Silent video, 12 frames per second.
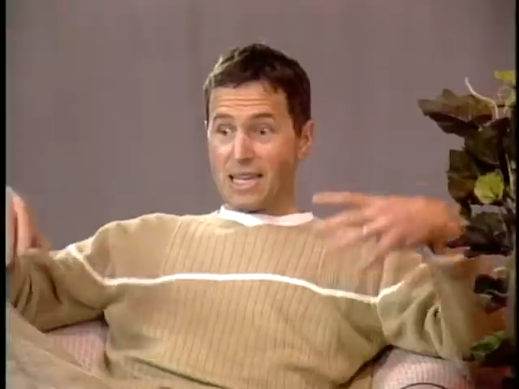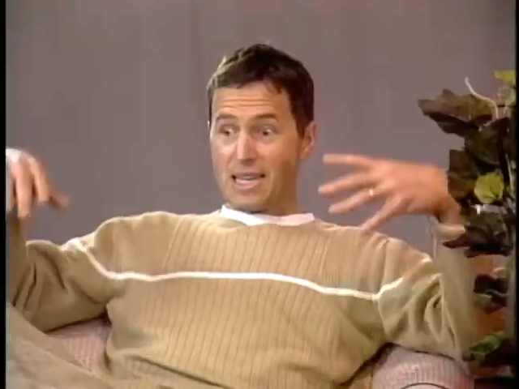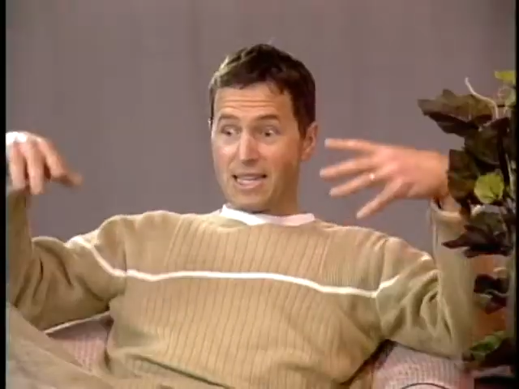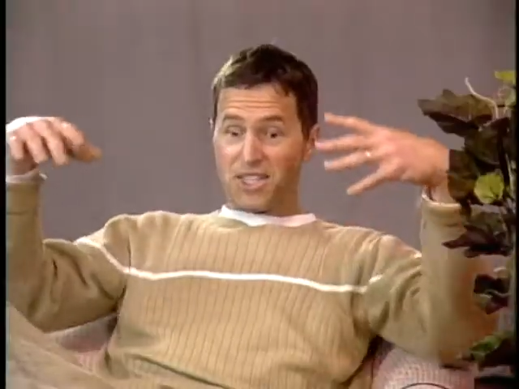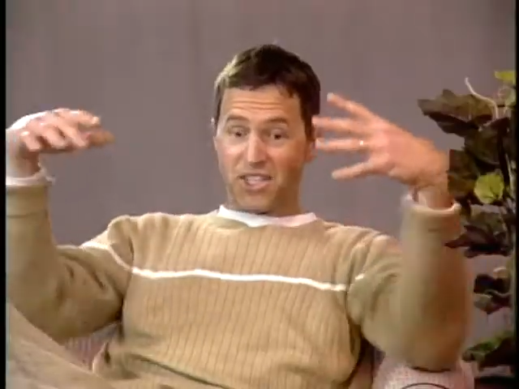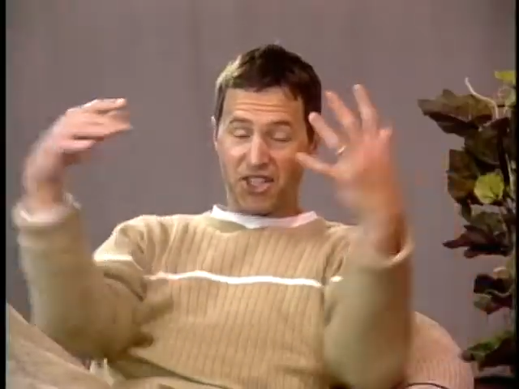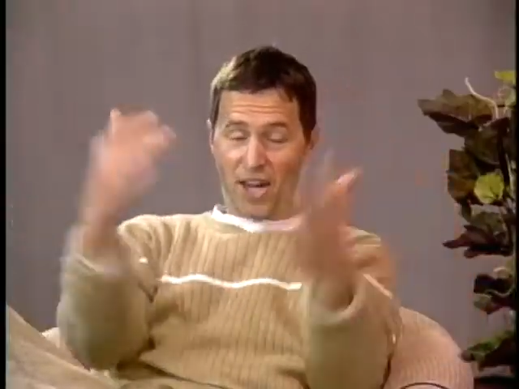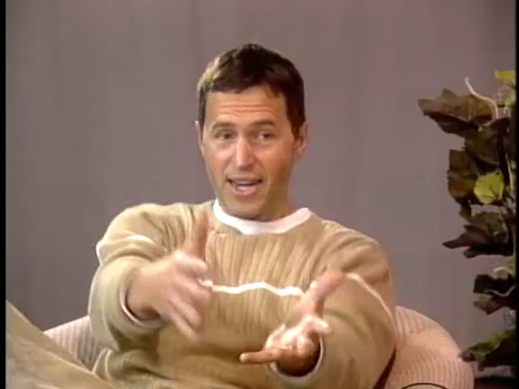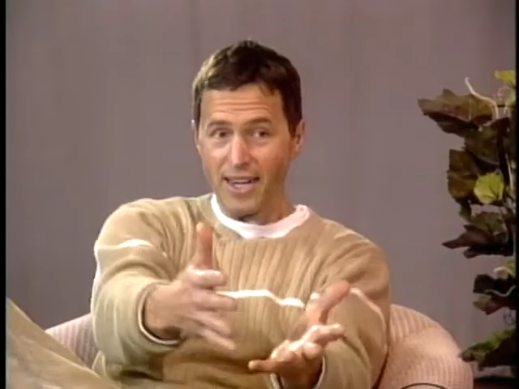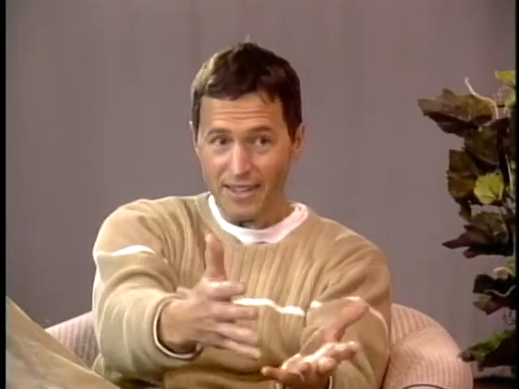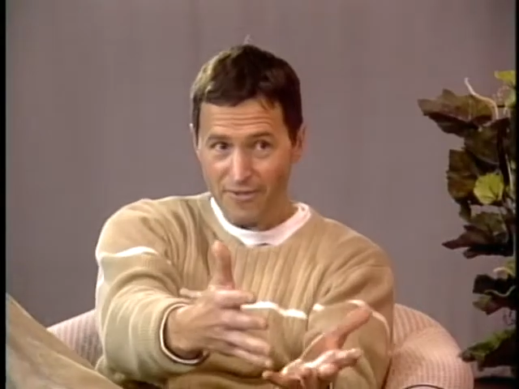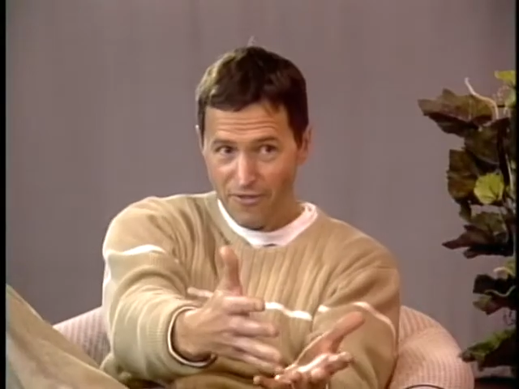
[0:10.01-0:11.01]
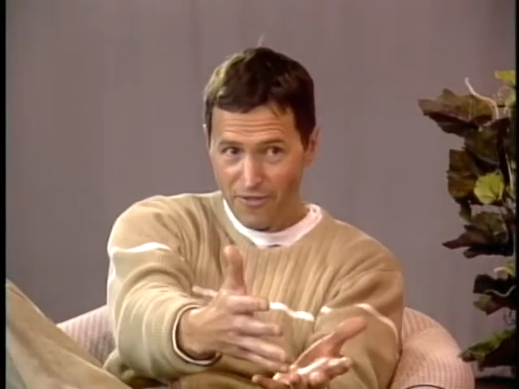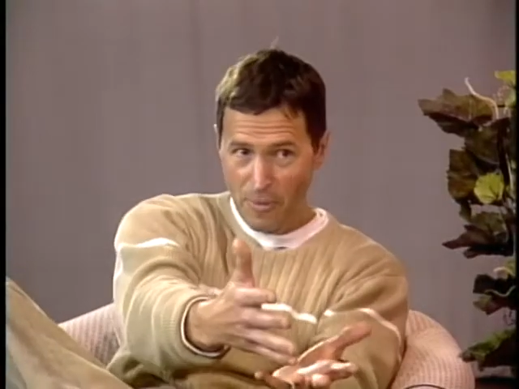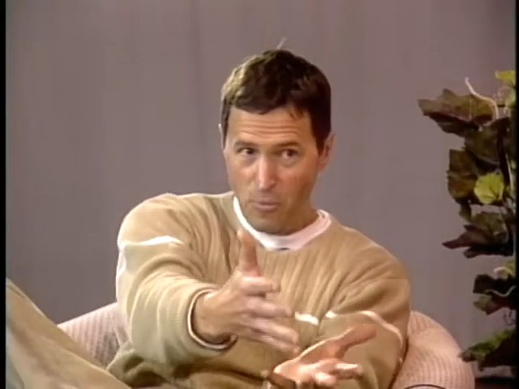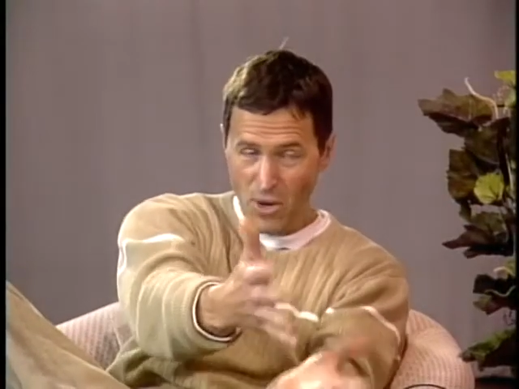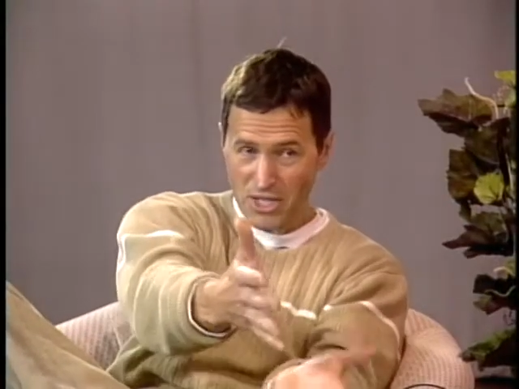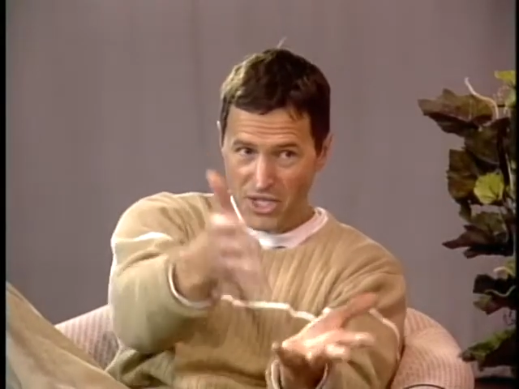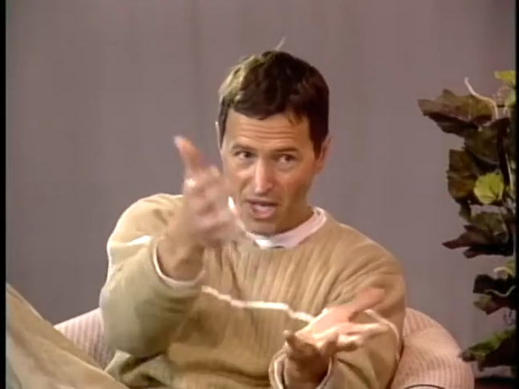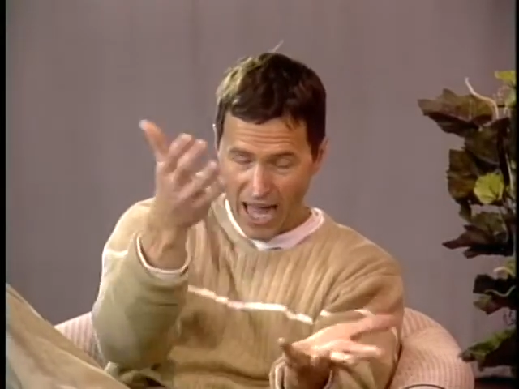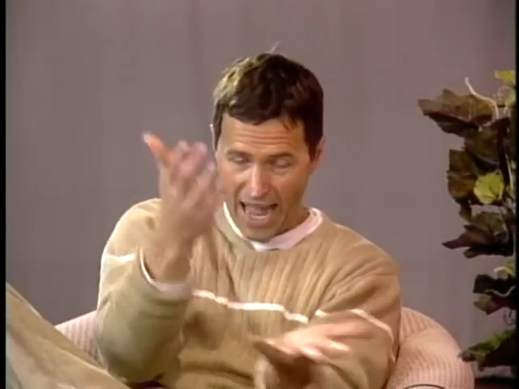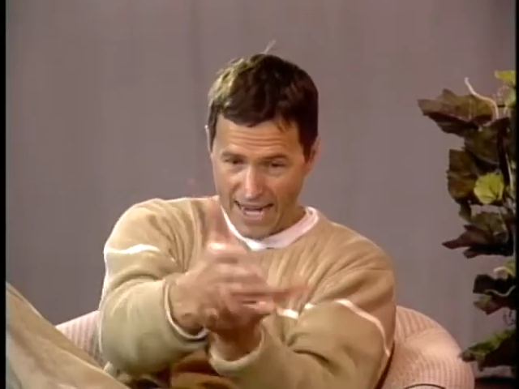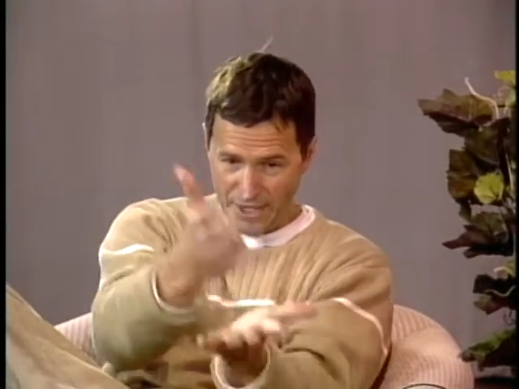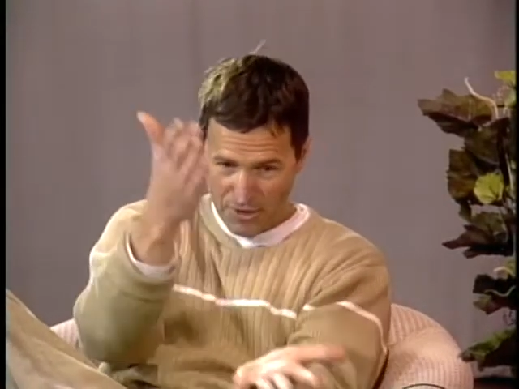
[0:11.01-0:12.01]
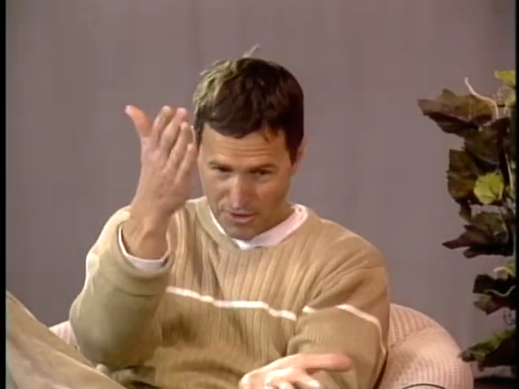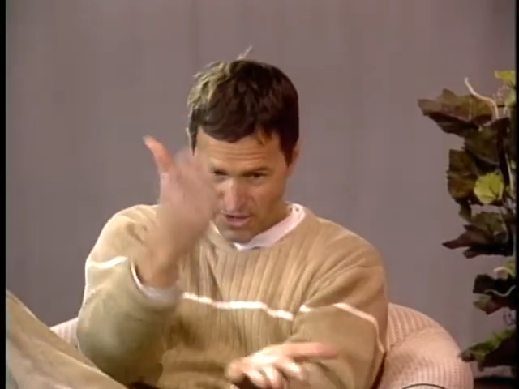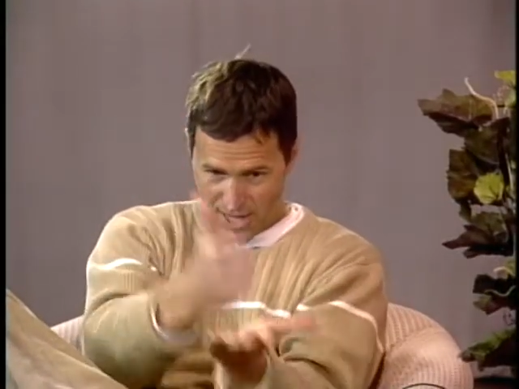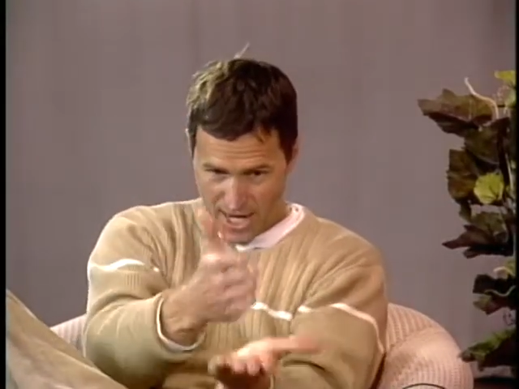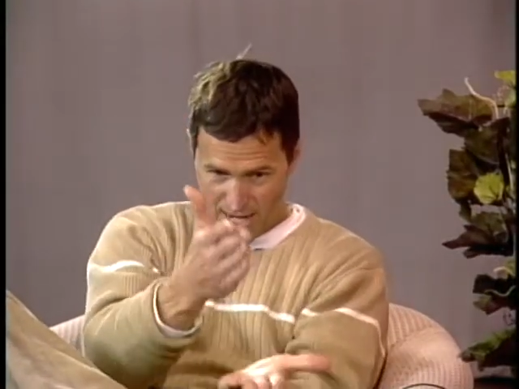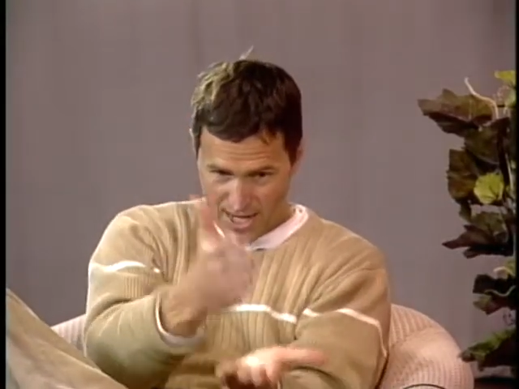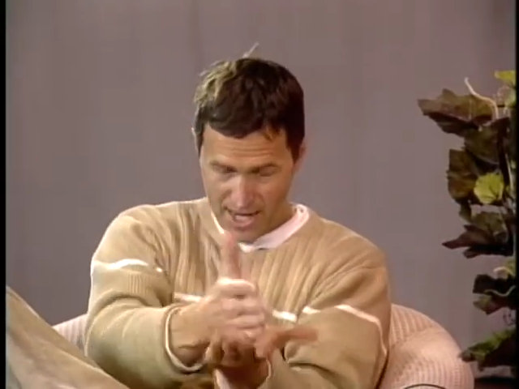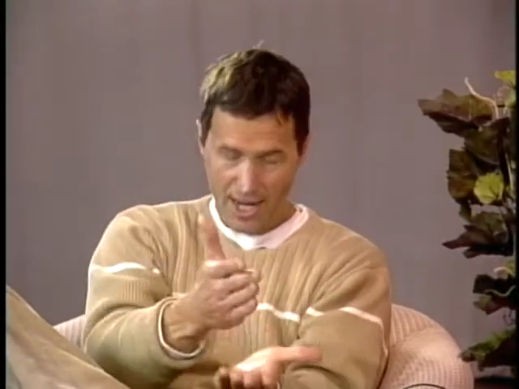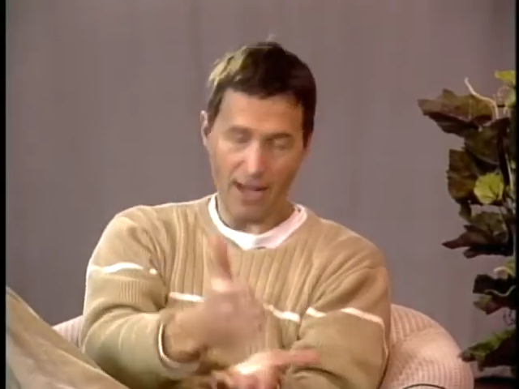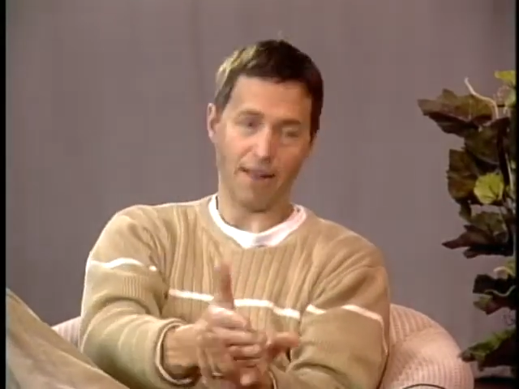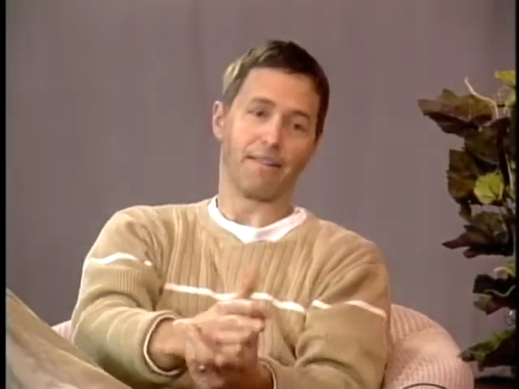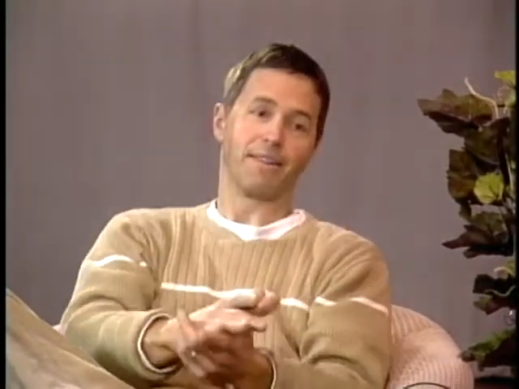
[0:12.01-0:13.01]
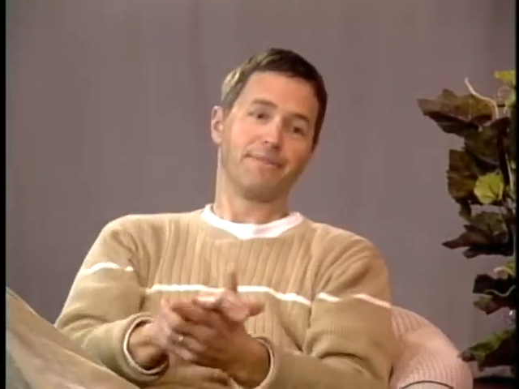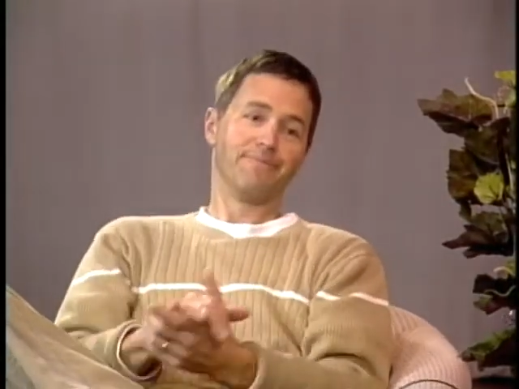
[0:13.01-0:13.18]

site from which actors can get hired.